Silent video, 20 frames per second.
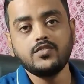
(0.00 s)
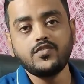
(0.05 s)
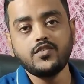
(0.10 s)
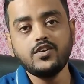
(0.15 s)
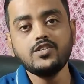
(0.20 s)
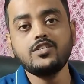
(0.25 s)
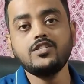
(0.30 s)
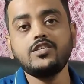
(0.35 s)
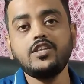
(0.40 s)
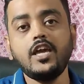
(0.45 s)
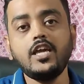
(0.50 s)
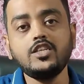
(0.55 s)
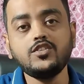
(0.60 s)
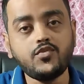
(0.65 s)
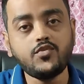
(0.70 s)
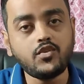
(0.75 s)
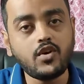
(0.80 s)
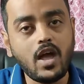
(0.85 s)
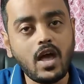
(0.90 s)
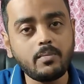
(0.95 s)
First stage
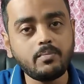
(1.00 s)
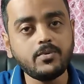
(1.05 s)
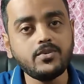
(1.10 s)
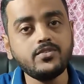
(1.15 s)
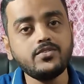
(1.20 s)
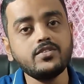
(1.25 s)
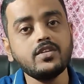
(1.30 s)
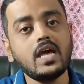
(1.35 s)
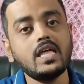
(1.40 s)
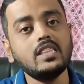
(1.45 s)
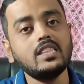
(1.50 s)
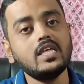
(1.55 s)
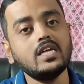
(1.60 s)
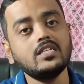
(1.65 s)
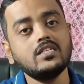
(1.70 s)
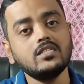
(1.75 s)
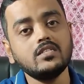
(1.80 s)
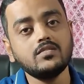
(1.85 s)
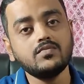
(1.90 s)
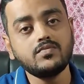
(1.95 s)
4 happens, and
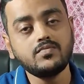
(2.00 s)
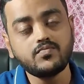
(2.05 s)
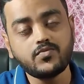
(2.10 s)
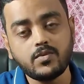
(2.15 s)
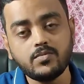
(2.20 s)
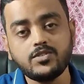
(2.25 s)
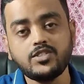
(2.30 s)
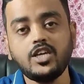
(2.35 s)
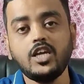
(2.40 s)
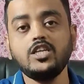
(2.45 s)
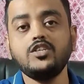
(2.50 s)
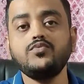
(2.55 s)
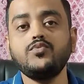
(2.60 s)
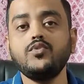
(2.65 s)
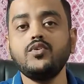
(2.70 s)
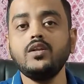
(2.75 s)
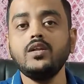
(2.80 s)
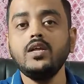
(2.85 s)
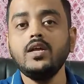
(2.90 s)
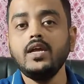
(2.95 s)
then from stage
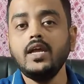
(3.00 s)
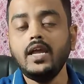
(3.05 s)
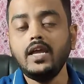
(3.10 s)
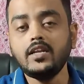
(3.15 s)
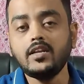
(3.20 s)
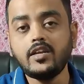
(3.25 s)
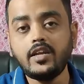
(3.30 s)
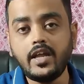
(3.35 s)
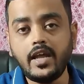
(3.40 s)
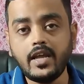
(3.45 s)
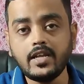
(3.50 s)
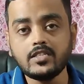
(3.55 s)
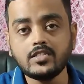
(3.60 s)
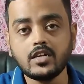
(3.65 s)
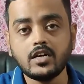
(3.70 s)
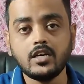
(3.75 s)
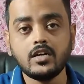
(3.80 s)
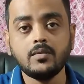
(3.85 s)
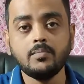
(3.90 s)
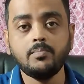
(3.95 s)
4 it creates
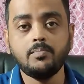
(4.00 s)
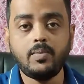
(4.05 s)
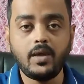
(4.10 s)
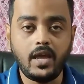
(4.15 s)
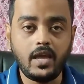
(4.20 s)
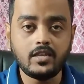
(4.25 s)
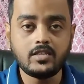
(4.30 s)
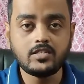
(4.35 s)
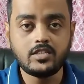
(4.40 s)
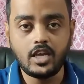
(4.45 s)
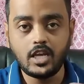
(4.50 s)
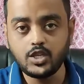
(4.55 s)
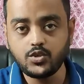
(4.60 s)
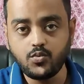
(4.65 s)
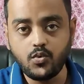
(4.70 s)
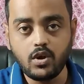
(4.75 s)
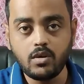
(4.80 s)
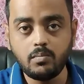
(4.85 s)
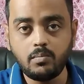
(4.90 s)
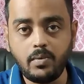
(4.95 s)
a base, stage
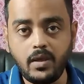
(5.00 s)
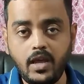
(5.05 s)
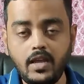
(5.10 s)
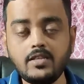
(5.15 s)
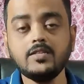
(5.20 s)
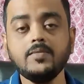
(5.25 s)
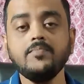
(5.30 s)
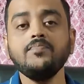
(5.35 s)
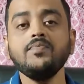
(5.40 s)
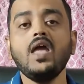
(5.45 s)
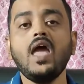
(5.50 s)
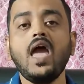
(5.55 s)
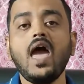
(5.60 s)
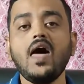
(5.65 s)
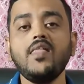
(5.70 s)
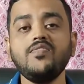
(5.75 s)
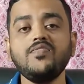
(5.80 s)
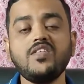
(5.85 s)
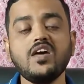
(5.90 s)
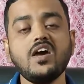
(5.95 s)
1 base,
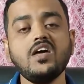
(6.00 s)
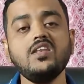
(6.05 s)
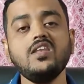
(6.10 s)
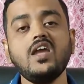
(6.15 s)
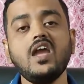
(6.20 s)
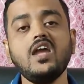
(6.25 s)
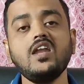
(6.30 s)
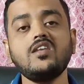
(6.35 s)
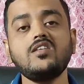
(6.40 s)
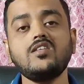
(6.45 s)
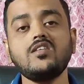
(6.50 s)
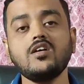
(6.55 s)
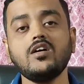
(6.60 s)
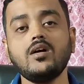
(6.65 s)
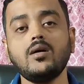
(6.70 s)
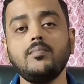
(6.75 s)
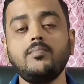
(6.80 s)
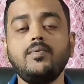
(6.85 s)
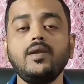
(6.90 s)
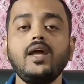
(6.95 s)
and then it
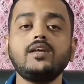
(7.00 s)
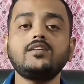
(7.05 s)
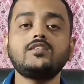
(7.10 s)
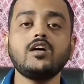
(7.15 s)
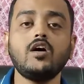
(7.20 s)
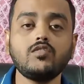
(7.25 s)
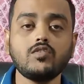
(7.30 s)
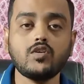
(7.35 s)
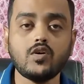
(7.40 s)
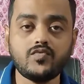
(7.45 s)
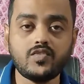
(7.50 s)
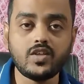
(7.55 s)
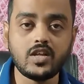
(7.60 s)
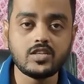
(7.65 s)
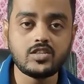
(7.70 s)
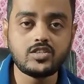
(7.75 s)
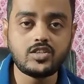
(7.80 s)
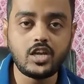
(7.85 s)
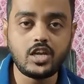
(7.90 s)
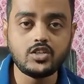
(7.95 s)
breaks out of
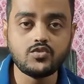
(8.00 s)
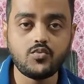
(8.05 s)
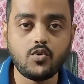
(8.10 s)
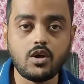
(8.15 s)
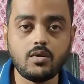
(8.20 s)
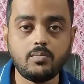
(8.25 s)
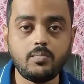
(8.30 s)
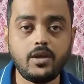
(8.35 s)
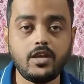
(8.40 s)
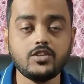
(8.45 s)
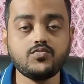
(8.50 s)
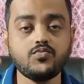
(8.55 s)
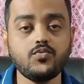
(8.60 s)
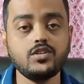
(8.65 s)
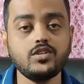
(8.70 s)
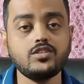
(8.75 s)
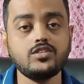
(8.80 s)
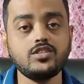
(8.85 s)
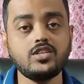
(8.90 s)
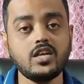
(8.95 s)
that stage 1 base
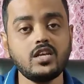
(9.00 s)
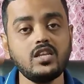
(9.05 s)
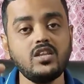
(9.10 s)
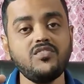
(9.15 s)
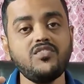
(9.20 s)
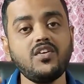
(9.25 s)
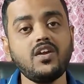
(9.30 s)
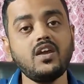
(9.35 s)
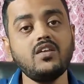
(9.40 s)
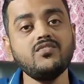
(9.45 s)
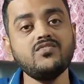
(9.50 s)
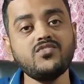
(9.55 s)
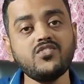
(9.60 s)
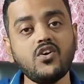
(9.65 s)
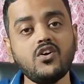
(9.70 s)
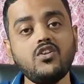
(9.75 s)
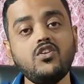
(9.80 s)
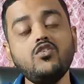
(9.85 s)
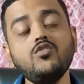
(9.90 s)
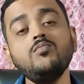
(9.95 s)
with significant
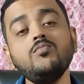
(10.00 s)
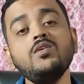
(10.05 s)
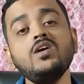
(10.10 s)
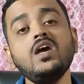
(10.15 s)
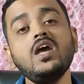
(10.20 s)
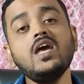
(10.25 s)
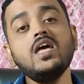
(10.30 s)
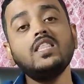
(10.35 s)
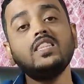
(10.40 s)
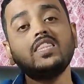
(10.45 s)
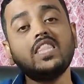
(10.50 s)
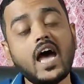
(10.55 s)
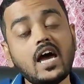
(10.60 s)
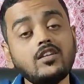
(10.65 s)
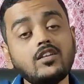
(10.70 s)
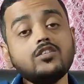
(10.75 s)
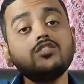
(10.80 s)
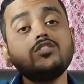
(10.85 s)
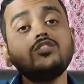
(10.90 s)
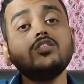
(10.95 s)
volume.
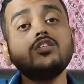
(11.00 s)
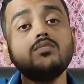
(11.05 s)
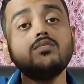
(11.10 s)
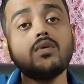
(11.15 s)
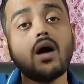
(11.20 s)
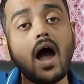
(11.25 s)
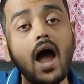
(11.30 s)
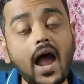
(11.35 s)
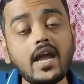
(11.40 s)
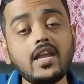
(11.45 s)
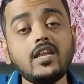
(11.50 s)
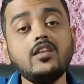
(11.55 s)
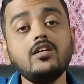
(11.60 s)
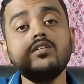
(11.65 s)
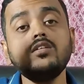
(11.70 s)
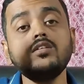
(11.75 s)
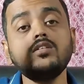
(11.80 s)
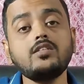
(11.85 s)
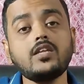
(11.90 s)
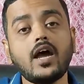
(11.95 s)
That is the
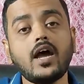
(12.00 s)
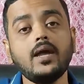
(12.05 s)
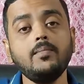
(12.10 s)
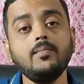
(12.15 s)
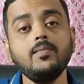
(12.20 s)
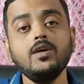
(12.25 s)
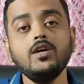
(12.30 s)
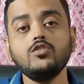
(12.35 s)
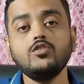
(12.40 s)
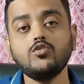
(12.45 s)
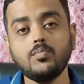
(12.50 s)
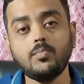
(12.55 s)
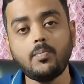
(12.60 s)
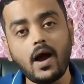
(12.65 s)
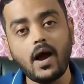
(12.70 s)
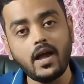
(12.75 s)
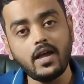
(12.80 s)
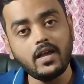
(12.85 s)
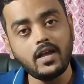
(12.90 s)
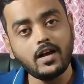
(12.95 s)
ideal time to
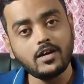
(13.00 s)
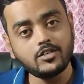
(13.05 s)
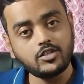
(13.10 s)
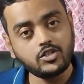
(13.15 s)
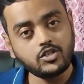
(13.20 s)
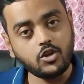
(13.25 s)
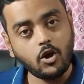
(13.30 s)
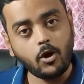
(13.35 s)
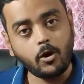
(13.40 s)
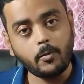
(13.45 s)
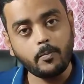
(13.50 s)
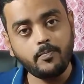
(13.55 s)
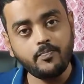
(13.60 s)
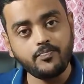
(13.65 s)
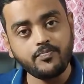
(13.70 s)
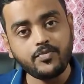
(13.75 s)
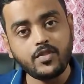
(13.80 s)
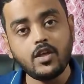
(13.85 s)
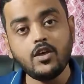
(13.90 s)
buy a stock.